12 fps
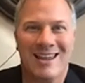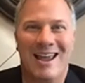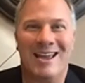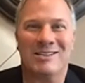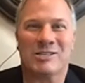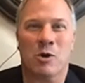
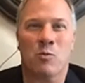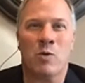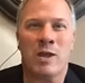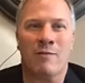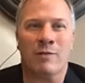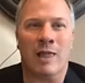And so
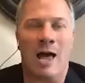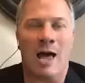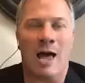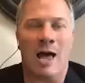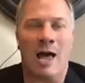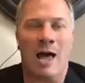we have a
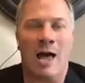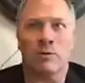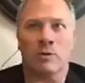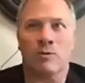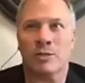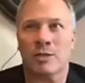lot of people in
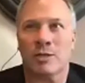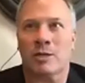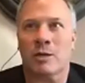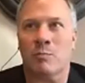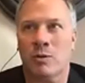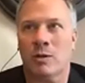the
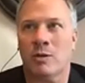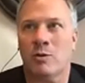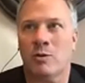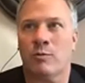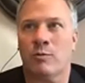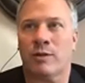Christian
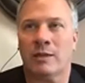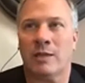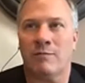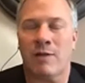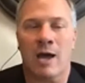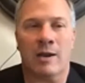community who
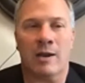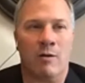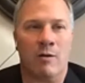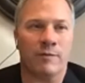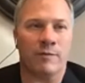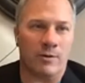think they've got
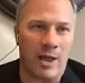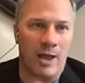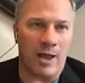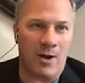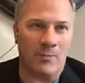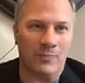it all
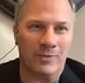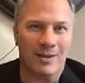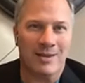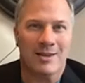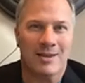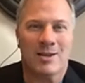figured out,
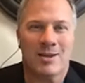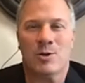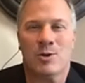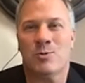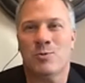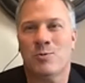
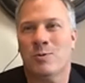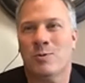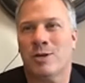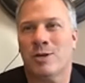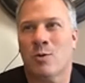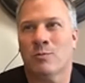who
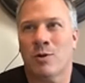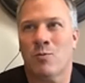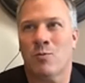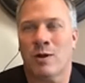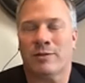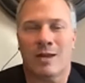don't
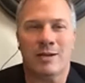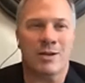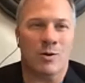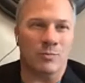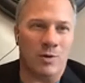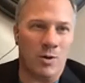know what they
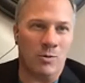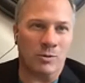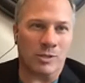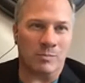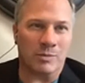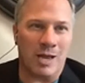don't know
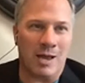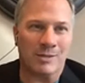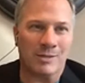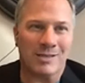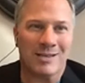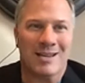
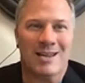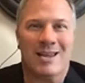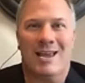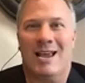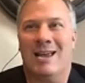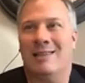sometimes,
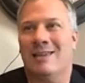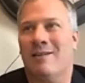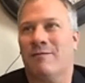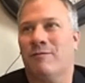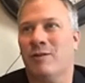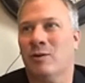and
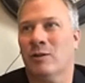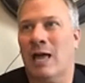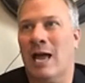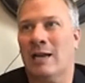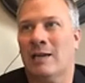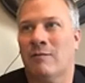that feel
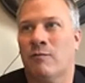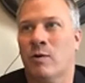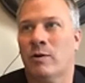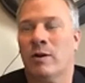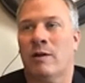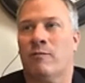like if
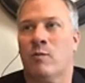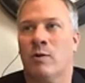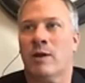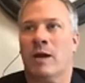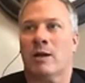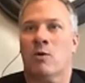we're
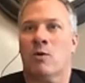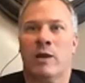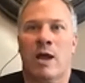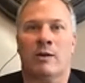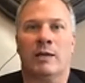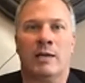not going
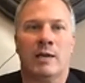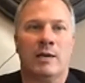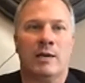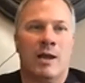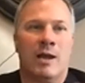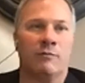out and
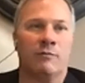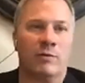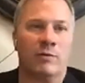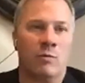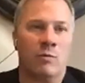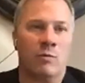getting
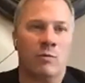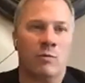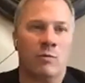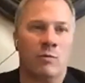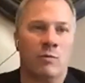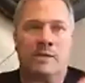everyone that
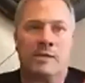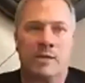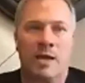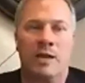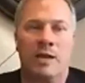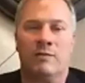we can
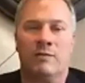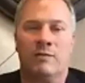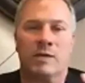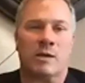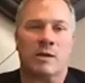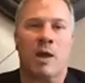save, that
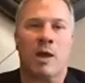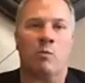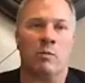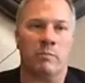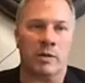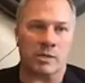somehow
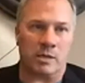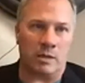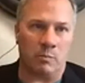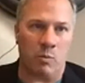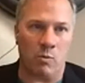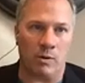we're missing the
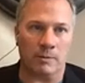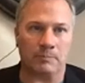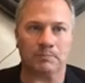point.